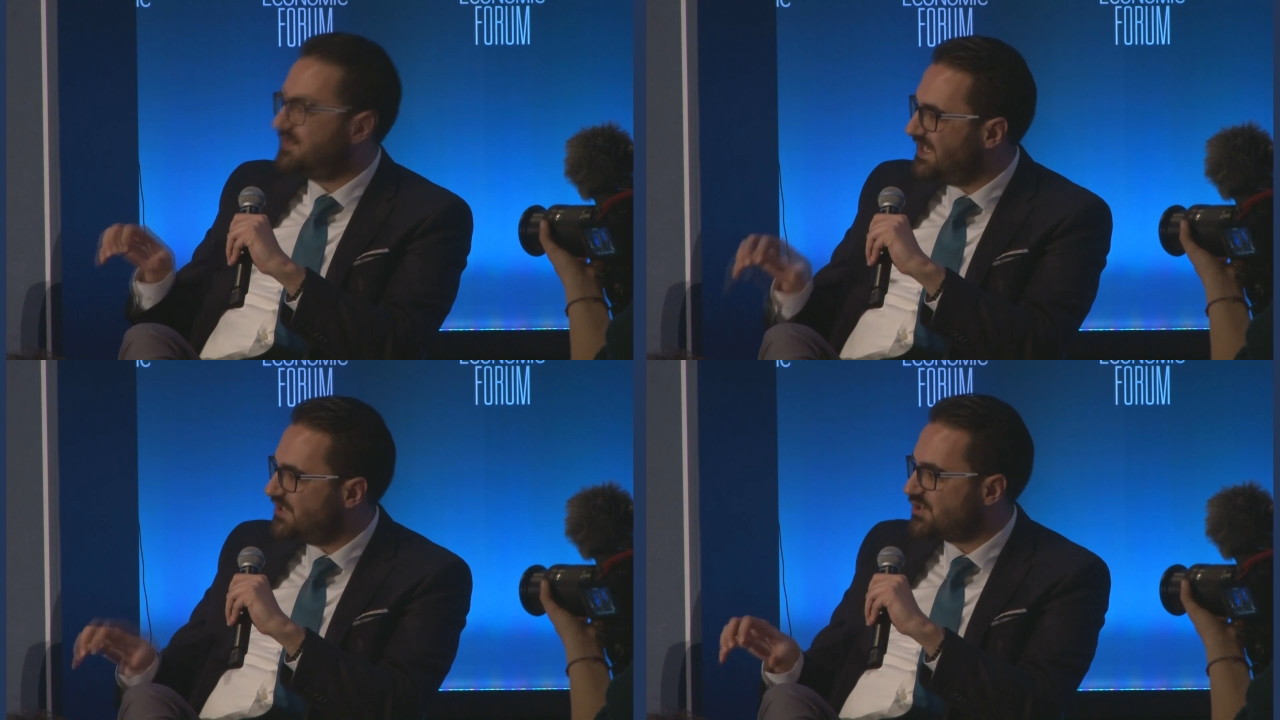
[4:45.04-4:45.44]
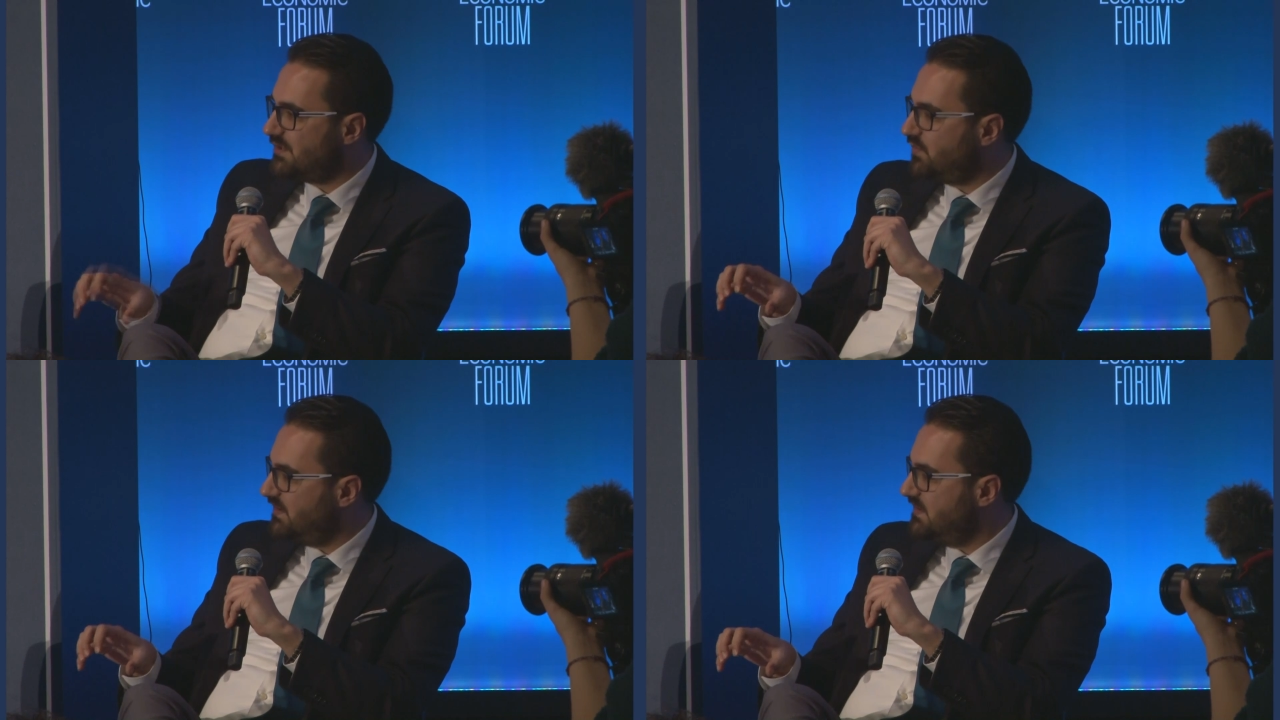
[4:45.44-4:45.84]

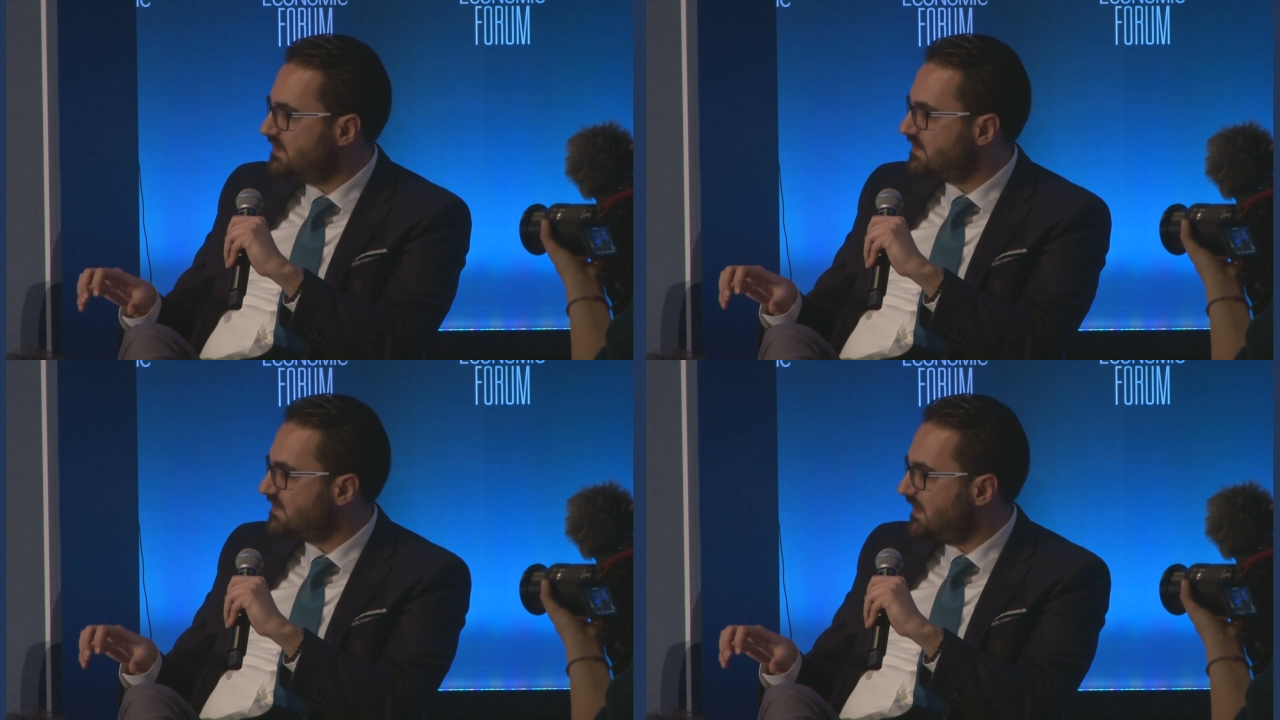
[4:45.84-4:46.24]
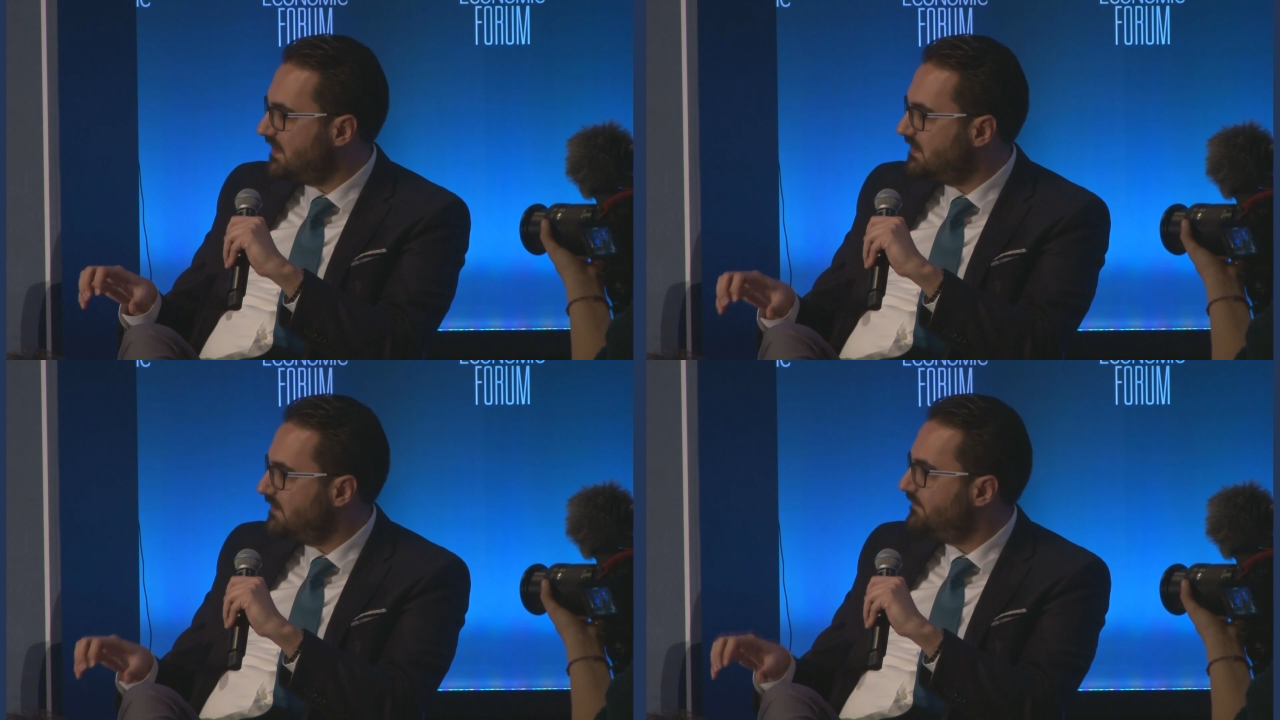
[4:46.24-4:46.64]
tension within
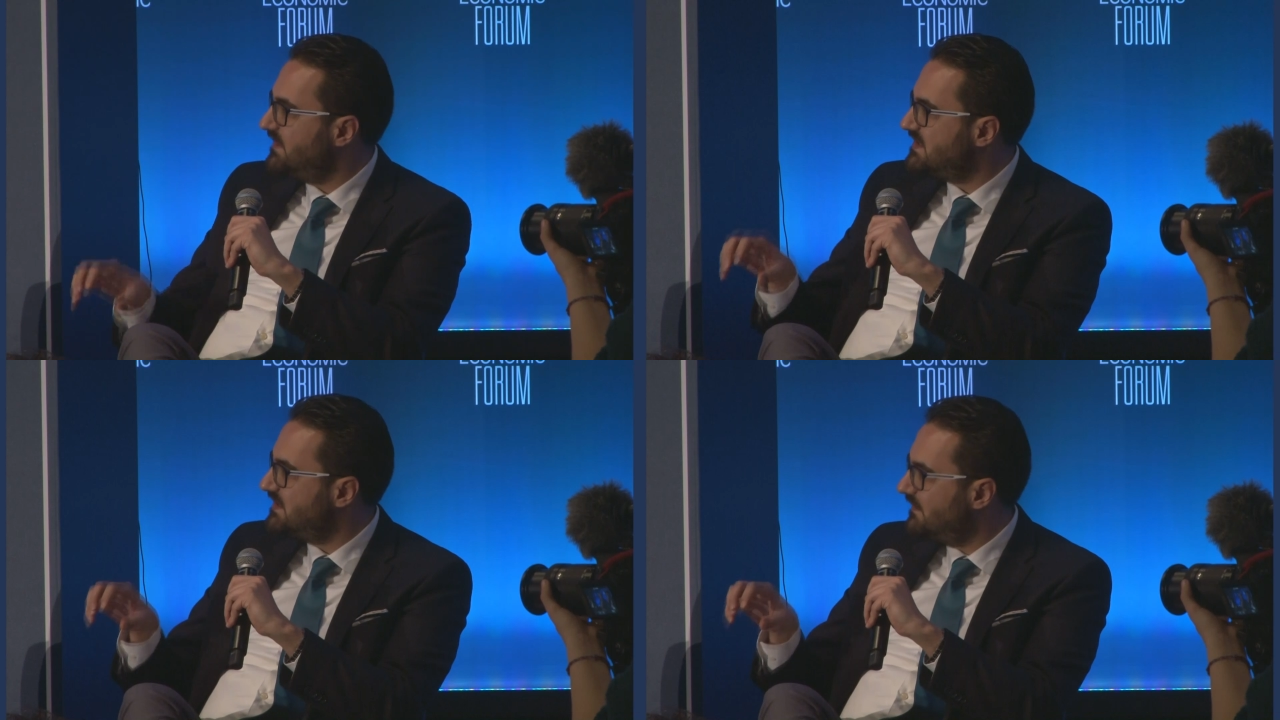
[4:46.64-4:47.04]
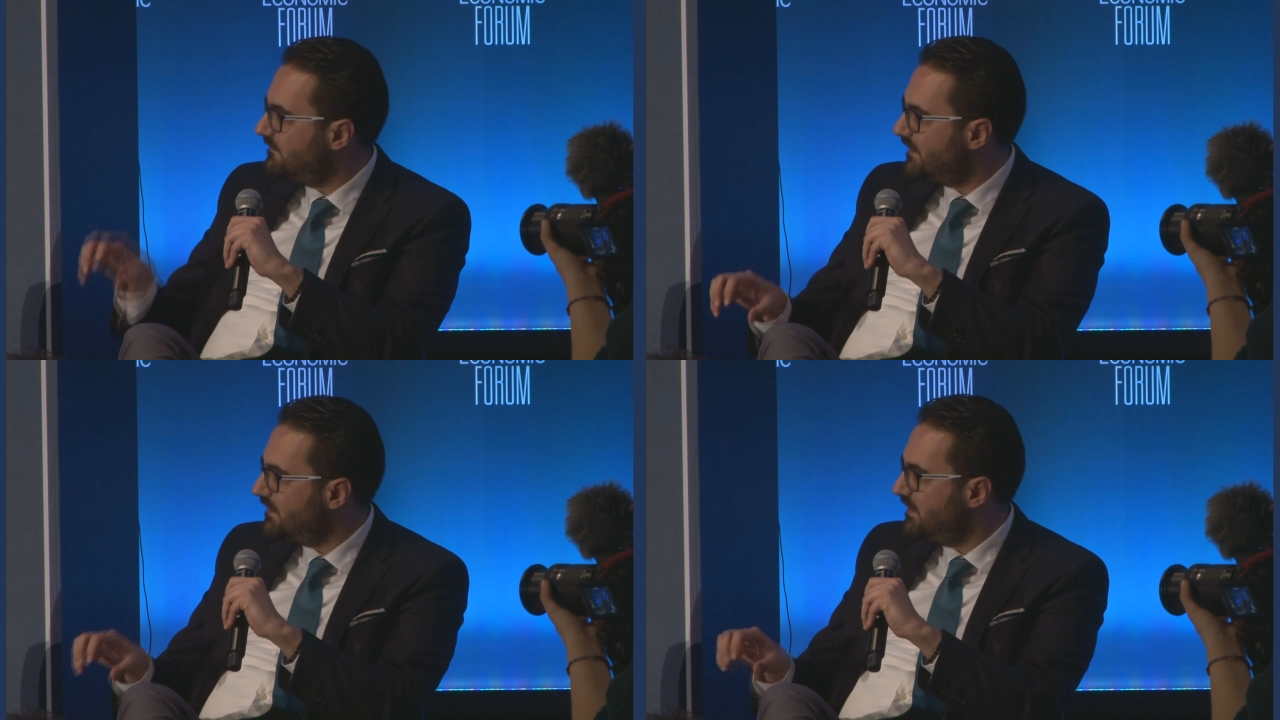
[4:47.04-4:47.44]
society is in a
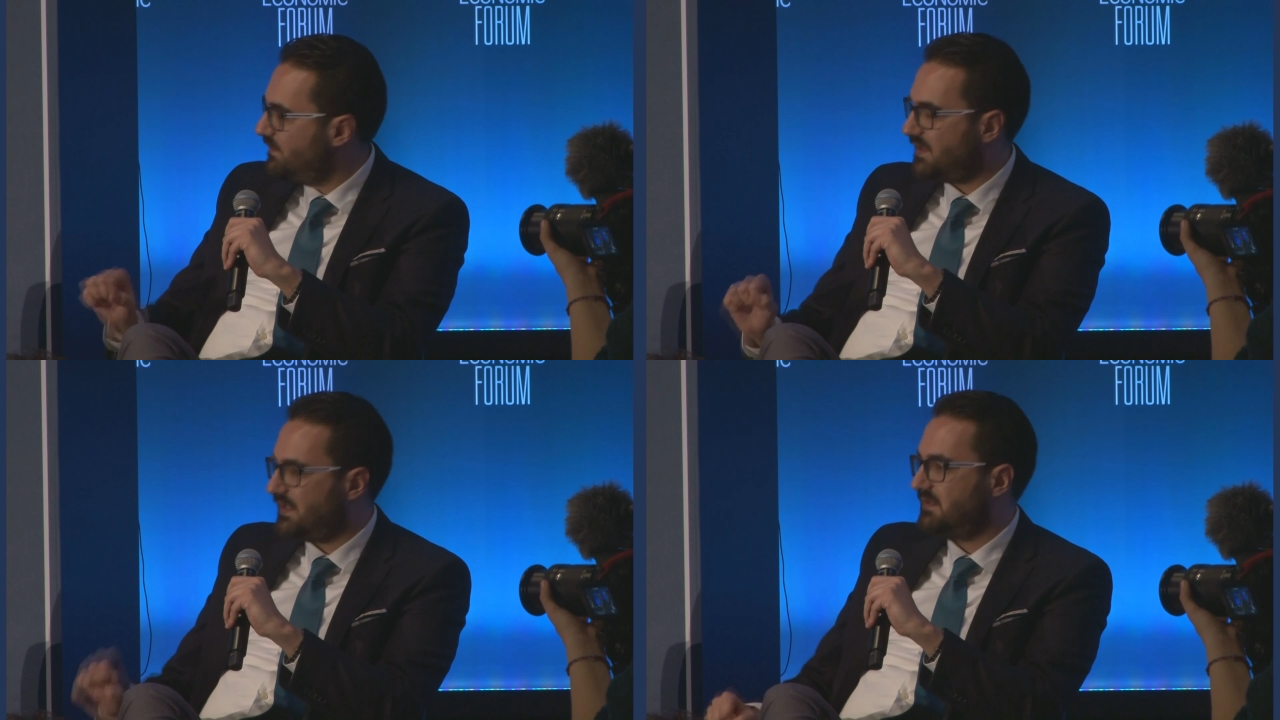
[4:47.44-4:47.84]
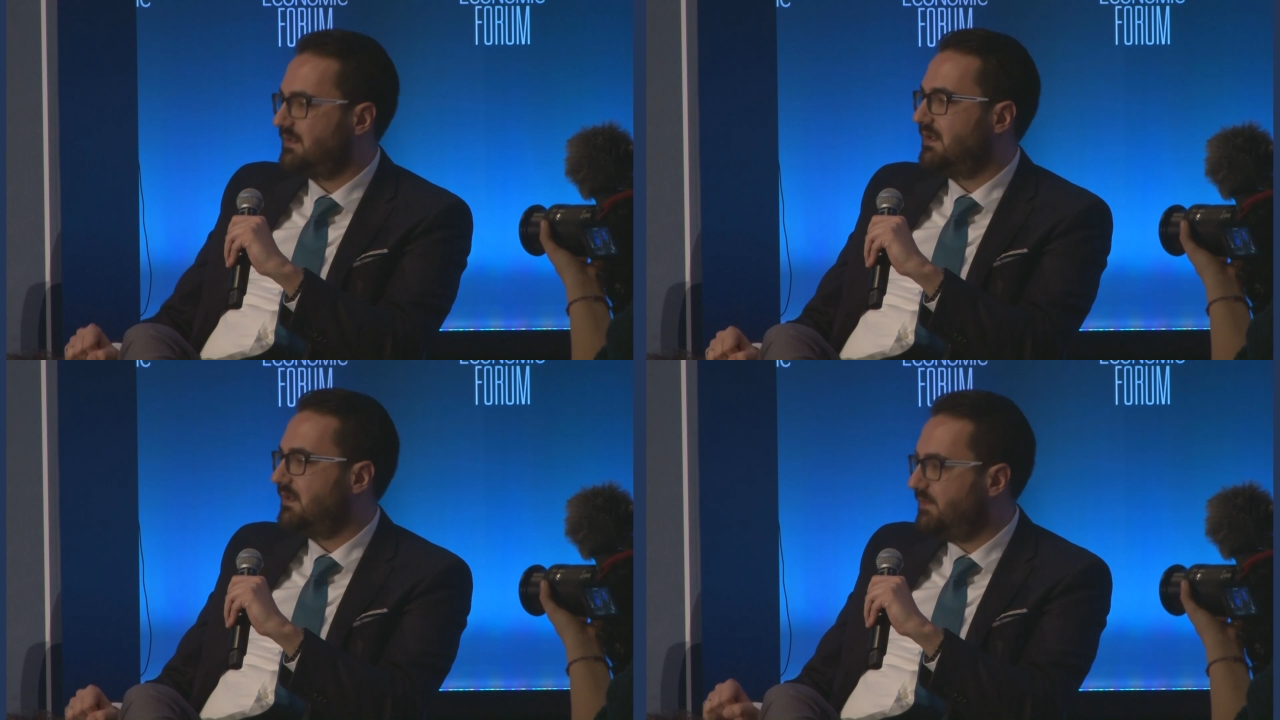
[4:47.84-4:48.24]

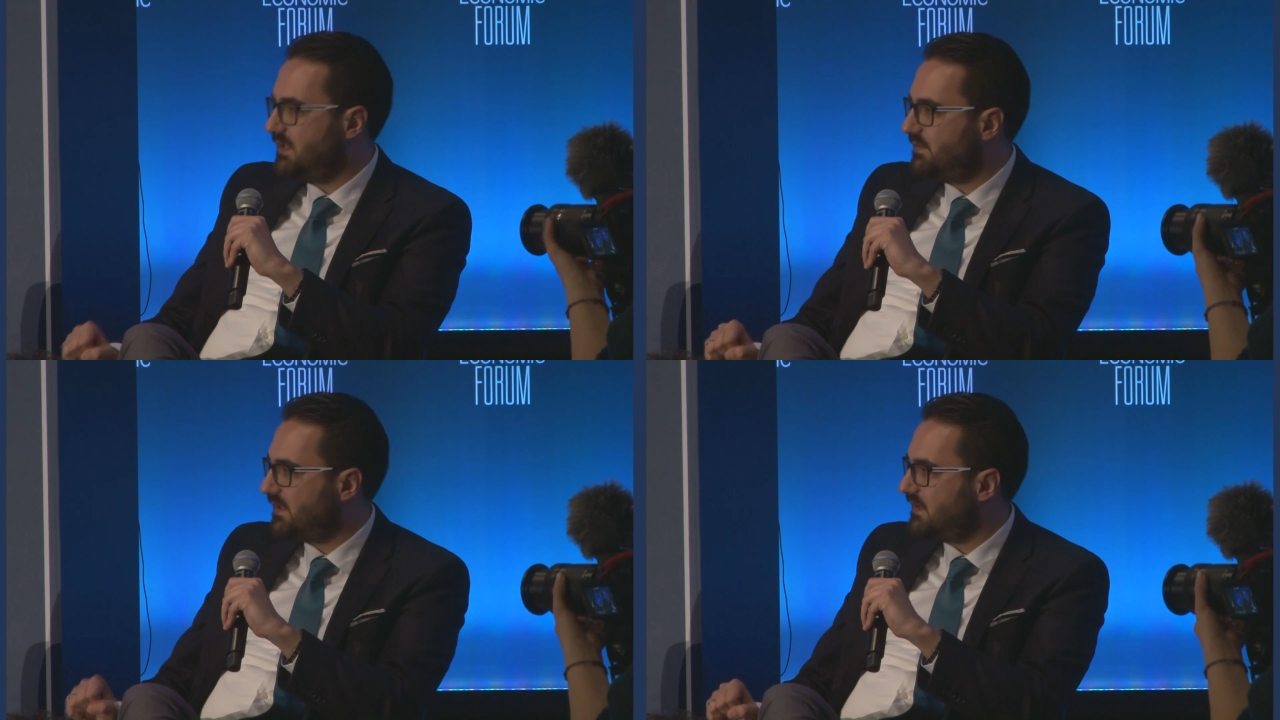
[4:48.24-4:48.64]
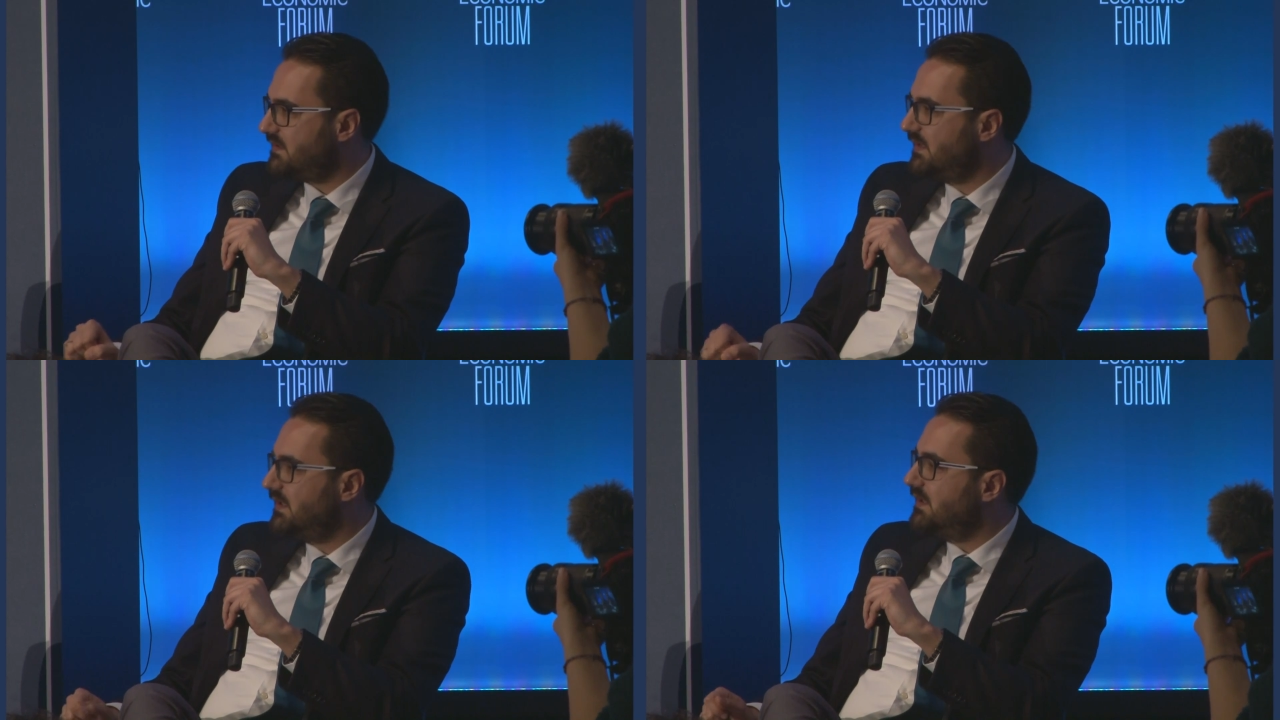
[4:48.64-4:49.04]
big part